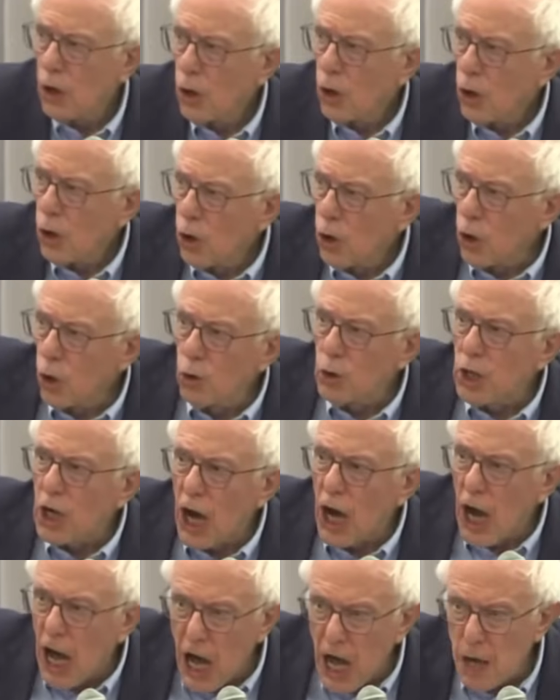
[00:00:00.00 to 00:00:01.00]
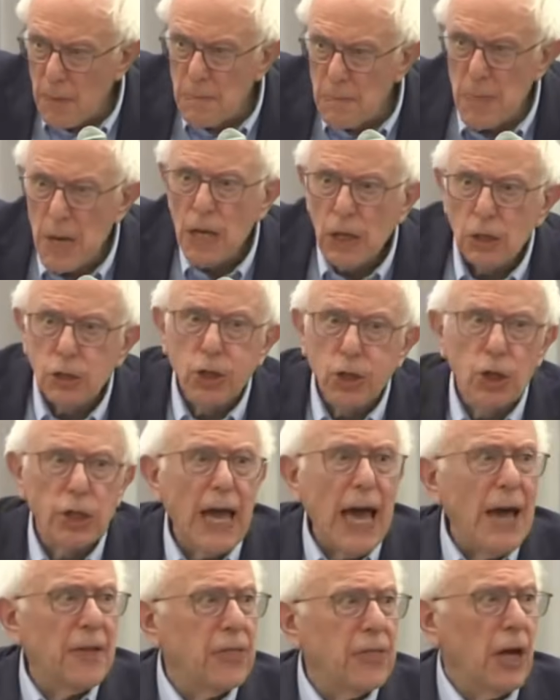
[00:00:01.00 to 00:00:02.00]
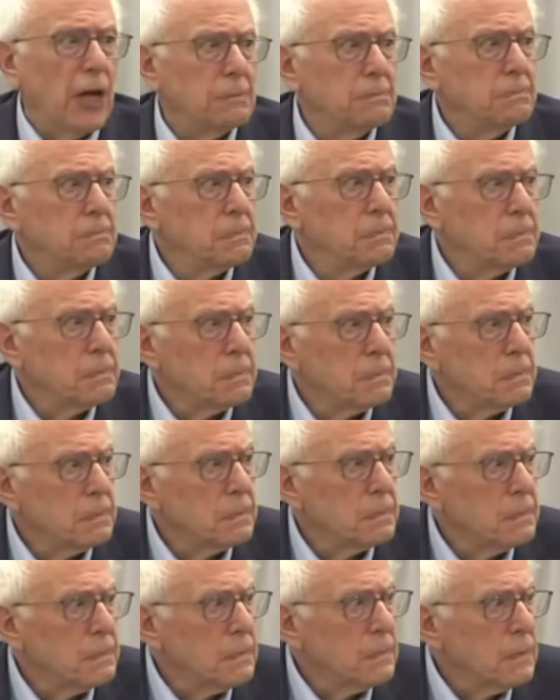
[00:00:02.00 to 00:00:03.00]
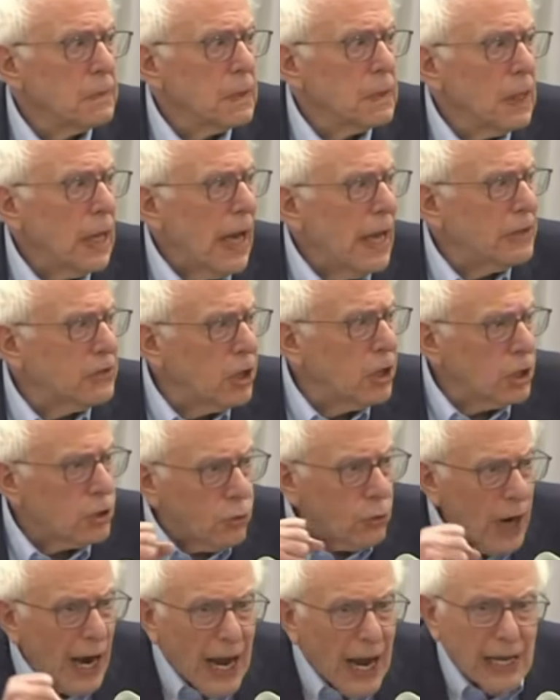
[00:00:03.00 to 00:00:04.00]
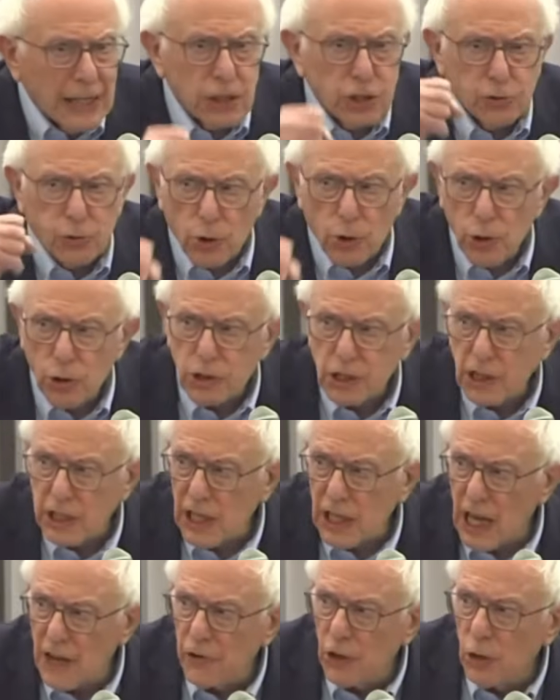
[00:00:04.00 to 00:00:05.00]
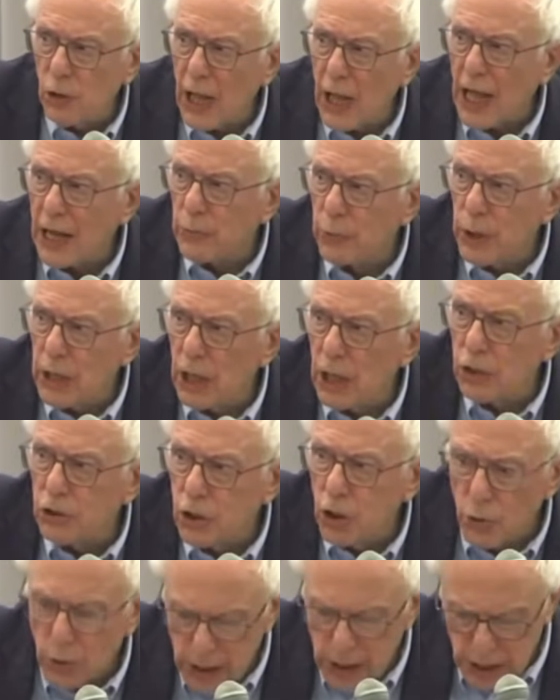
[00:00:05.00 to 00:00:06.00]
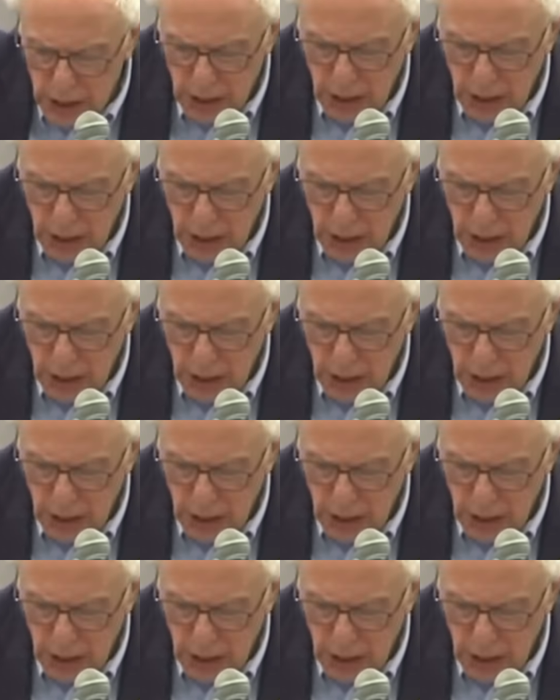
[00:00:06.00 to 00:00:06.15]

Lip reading: Who come together at the grassroots level like we are doing